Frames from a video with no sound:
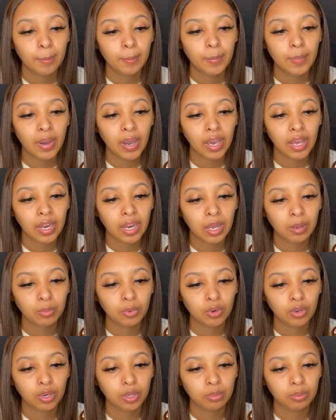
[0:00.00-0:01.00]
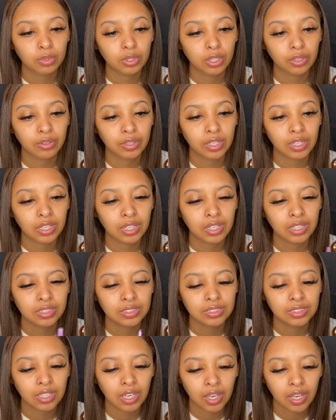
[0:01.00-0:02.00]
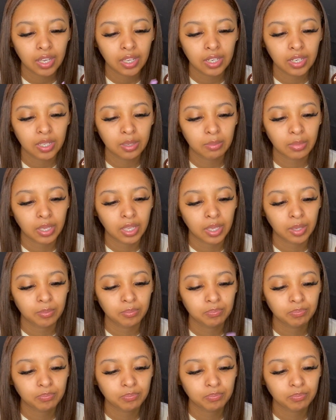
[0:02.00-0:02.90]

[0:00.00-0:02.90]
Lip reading: But I'm going to blur it a tiny bit